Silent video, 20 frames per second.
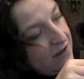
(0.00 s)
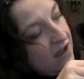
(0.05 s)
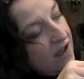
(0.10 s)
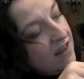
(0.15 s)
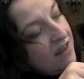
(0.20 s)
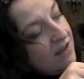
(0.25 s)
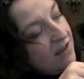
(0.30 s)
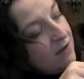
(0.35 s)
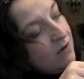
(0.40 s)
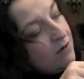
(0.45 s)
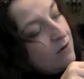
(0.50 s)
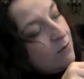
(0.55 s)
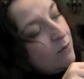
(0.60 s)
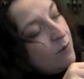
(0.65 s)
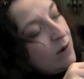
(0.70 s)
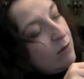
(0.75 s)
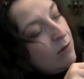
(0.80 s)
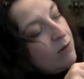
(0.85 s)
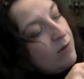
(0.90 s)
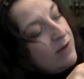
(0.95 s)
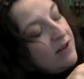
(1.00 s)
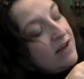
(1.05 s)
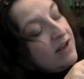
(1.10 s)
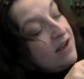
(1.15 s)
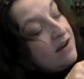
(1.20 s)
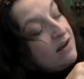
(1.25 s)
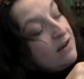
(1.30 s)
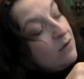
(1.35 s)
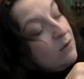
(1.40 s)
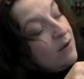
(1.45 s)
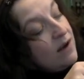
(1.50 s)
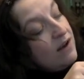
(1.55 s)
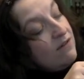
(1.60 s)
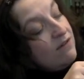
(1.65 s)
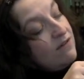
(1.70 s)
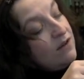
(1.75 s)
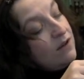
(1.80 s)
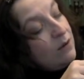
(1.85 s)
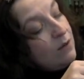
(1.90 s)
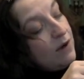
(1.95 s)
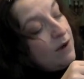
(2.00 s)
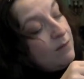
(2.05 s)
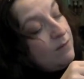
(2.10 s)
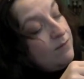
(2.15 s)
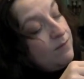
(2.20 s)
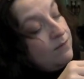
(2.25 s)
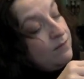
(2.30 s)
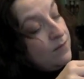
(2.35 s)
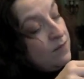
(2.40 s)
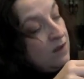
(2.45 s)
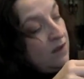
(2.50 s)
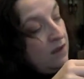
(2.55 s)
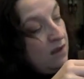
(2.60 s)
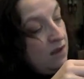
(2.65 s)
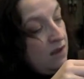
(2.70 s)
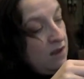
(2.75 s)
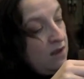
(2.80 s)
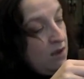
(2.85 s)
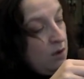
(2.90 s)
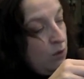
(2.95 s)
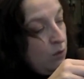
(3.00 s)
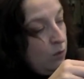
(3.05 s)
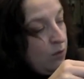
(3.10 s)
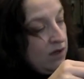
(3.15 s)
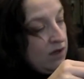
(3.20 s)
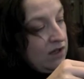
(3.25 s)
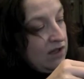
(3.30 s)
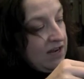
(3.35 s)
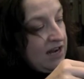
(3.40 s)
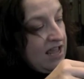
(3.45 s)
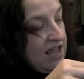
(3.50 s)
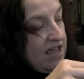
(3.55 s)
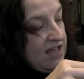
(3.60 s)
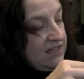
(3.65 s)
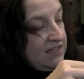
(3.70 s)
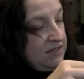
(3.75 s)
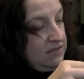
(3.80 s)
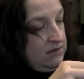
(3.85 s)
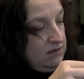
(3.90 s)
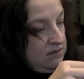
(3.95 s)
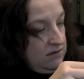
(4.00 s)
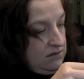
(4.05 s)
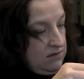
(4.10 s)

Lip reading: I think Yoda probably knit quite a few weird-looking hats.